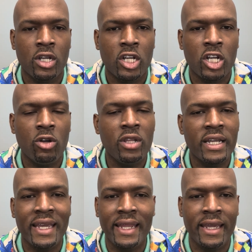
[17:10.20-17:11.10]
Go
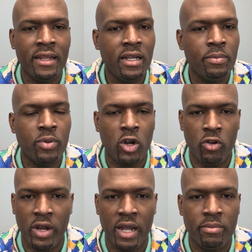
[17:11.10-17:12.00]
look at any
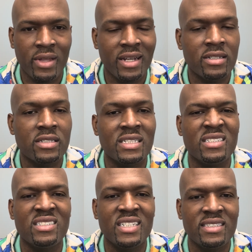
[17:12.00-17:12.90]
program that is
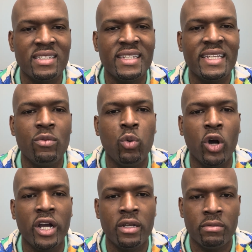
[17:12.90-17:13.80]
consistently
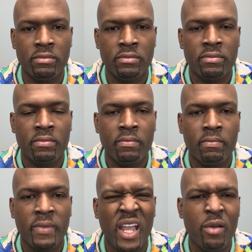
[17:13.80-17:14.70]
won,
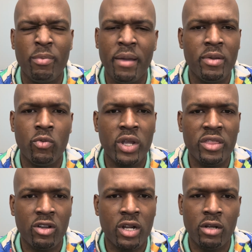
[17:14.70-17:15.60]
and maybe read
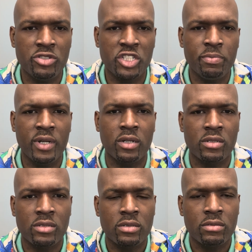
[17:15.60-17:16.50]
their coaches'
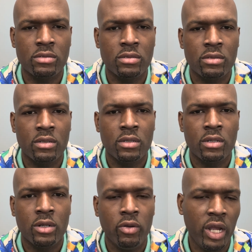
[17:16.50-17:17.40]
books.
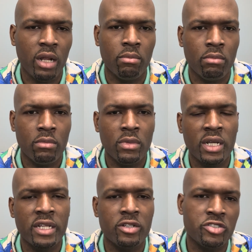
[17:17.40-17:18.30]
Read them.
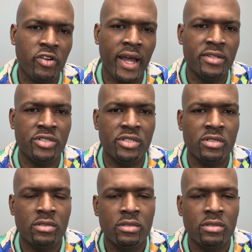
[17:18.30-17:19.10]
Look at their strategies.